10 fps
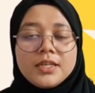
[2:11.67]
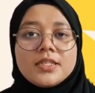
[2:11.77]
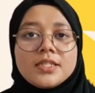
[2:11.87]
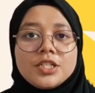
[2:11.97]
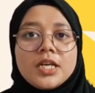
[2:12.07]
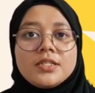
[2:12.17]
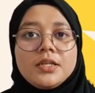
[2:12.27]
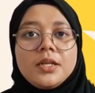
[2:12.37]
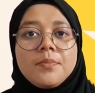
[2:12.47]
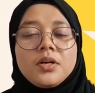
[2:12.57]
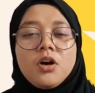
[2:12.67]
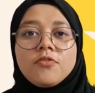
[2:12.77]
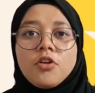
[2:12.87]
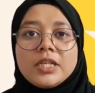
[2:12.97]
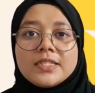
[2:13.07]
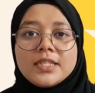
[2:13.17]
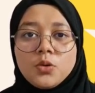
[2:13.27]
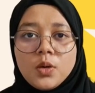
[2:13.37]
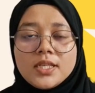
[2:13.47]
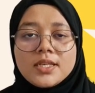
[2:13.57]
such as the number of coding
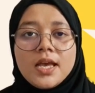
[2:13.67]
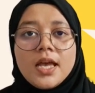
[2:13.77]
sequence,